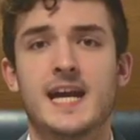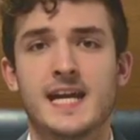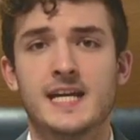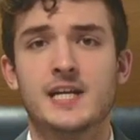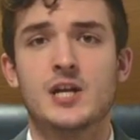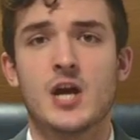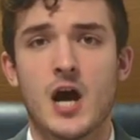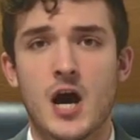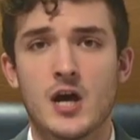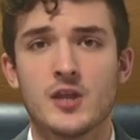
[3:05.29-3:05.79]

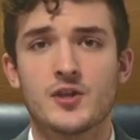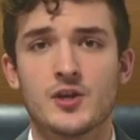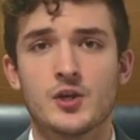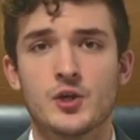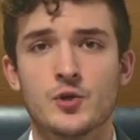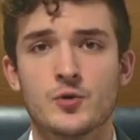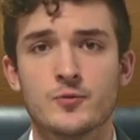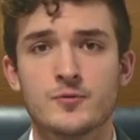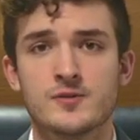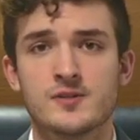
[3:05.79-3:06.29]
In other
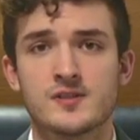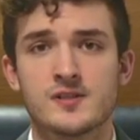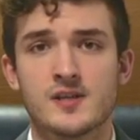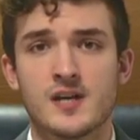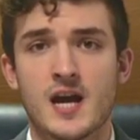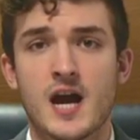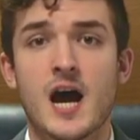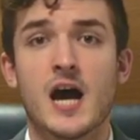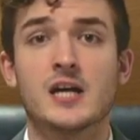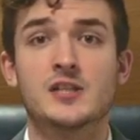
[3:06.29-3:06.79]
news,
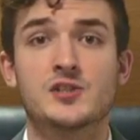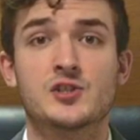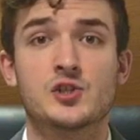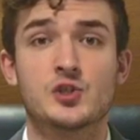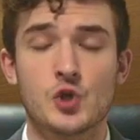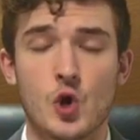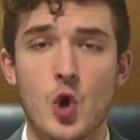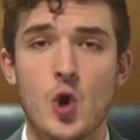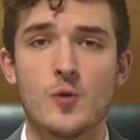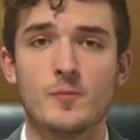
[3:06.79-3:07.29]
a
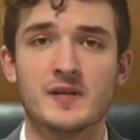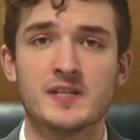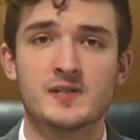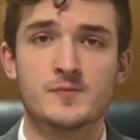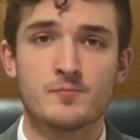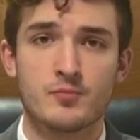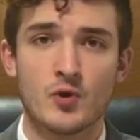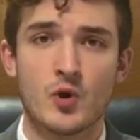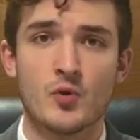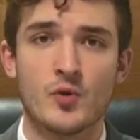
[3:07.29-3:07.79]
storm is
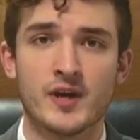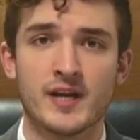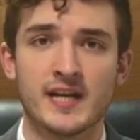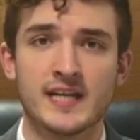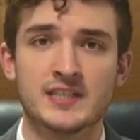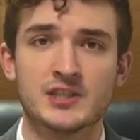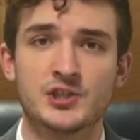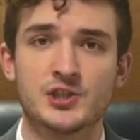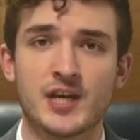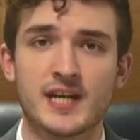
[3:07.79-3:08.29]
brewing
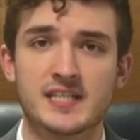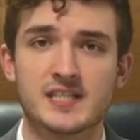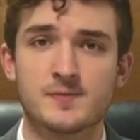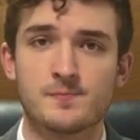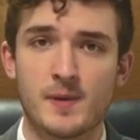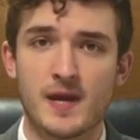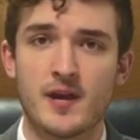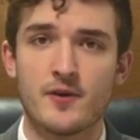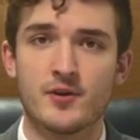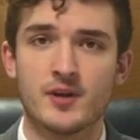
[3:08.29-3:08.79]
in
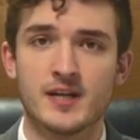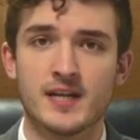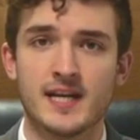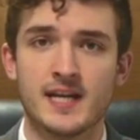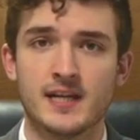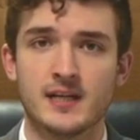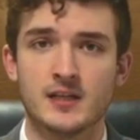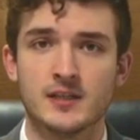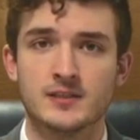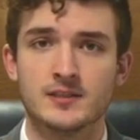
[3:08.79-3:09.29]
Shakespearean
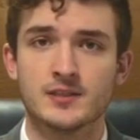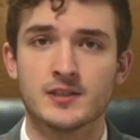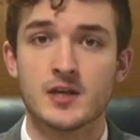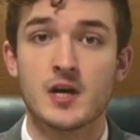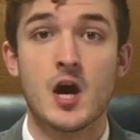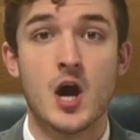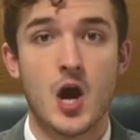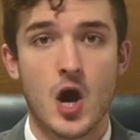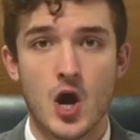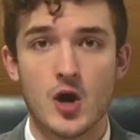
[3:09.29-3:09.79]
England.
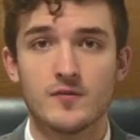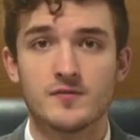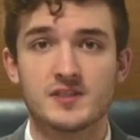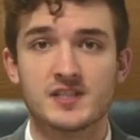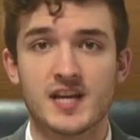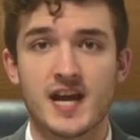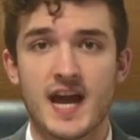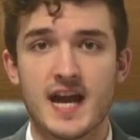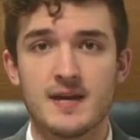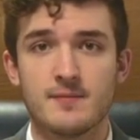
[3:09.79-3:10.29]
Over
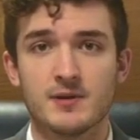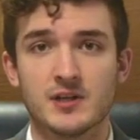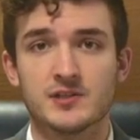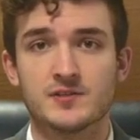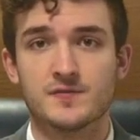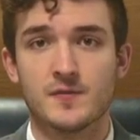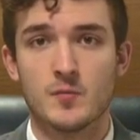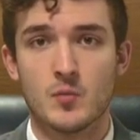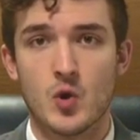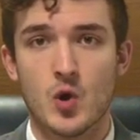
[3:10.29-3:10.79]
to Hamish
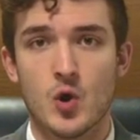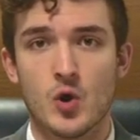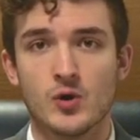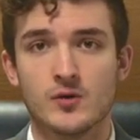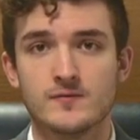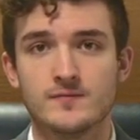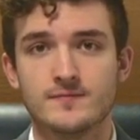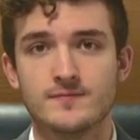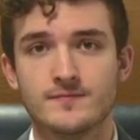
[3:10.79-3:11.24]
for more.